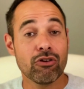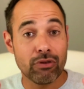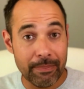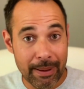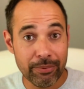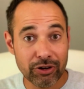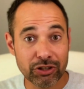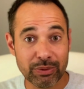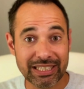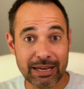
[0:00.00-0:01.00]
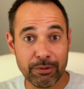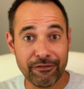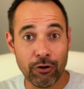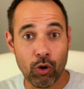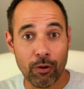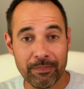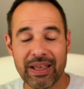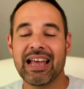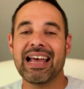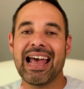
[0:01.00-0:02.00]
Remember, as we said before,
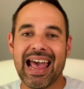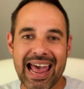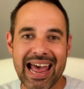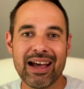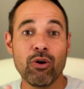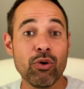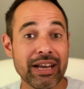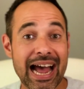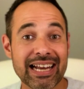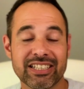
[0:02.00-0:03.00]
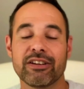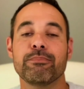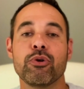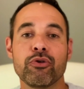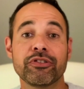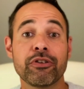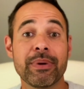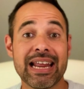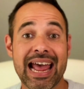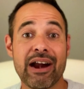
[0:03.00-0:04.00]
air or gas moves from
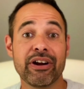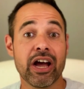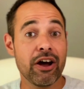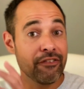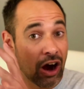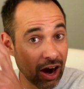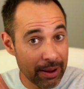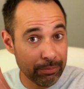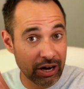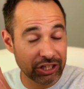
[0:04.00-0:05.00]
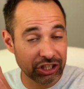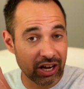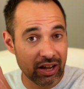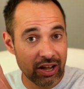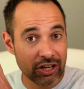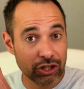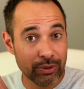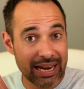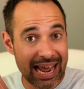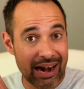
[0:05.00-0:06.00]
an area of high pressure to
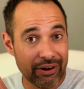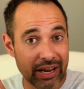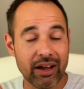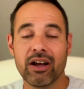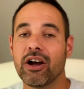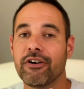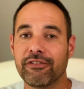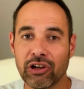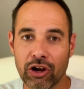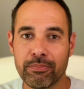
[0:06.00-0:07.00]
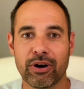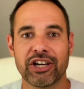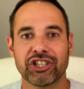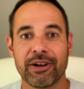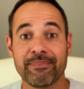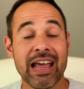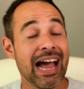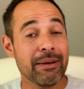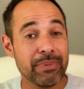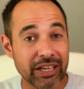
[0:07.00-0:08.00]
an area of low pressure.
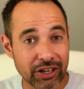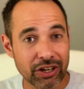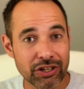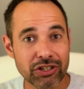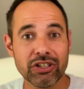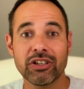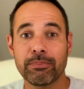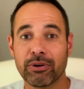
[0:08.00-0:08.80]
And because the